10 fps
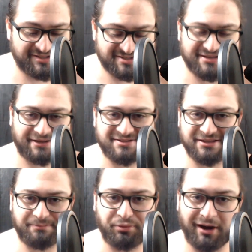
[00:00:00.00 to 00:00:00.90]
stick to the
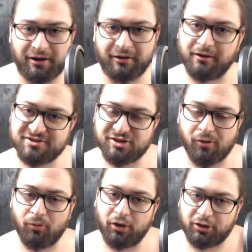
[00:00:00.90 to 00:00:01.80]
predator so it
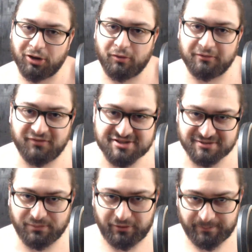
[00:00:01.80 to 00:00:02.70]
wouldn't go
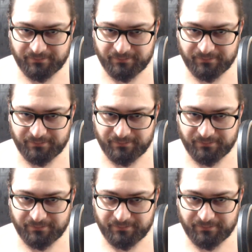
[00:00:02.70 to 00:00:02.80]
invisible.